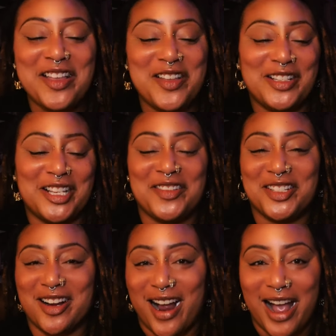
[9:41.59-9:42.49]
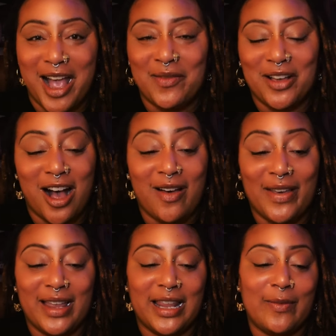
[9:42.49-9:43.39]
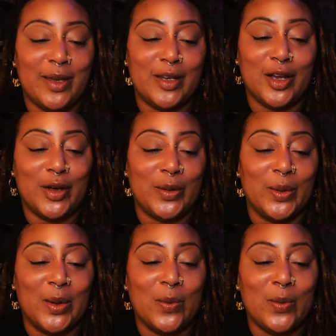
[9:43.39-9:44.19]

You subscribe, comment, let me know